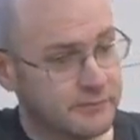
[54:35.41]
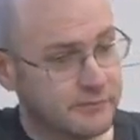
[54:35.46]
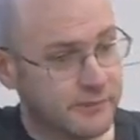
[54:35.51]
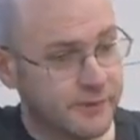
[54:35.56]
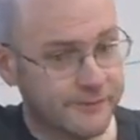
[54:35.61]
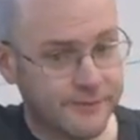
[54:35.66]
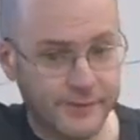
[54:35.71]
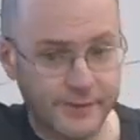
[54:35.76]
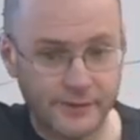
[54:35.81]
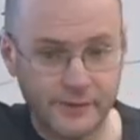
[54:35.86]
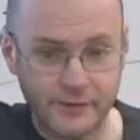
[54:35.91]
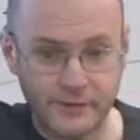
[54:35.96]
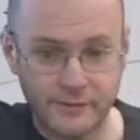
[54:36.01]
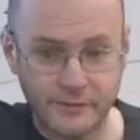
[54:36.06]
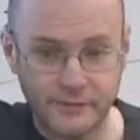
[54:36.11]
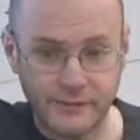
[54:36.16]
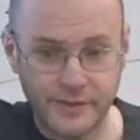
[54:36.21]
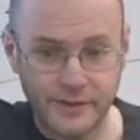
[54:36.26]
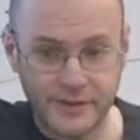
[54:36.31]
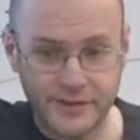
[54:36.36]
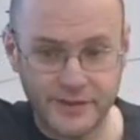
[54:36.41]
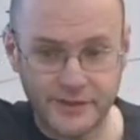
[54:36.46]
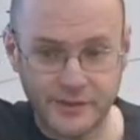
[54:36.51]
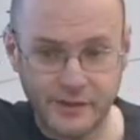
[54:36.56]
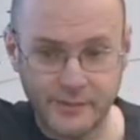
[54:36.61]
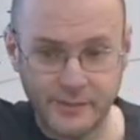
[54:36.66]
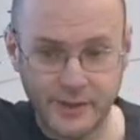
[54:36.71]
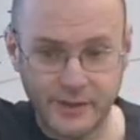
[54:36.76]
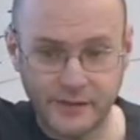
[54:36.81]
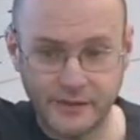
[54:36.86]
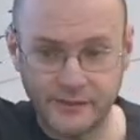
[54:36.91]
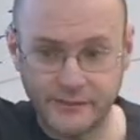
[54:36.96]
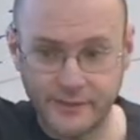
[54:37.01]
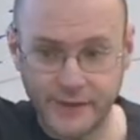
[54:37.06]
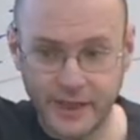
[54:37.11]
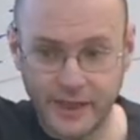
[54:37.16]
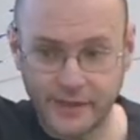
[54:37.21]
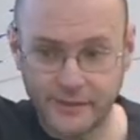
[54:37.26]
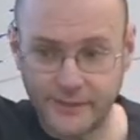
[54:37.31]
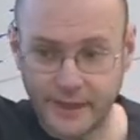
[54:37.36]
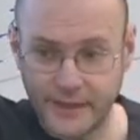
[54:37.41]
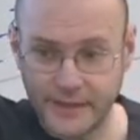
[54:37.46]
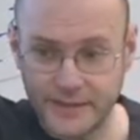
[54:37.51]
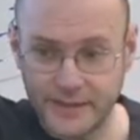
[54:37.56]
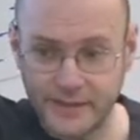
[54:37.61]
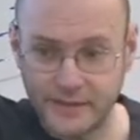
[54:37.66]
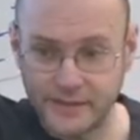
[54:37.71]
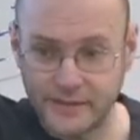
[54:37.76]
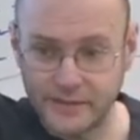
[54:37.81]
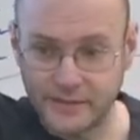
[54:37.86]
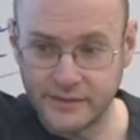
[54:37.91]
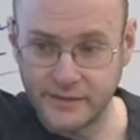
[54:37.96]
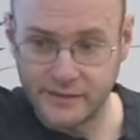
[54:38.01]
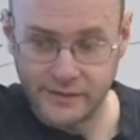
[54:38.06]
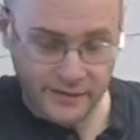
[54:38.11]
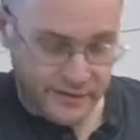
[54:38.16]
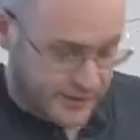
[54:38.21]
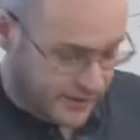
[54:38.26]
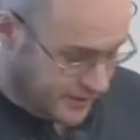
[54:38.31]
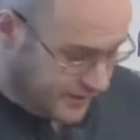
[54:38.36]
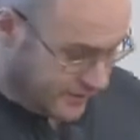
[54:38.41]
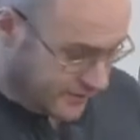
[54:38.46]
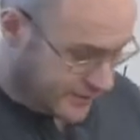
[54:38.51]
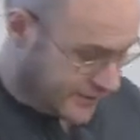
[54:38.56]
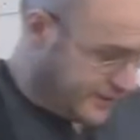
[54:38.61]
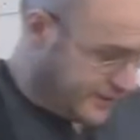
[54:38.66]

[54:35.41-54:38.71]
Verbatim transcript: for, with the streaming forgetting factor. Okay,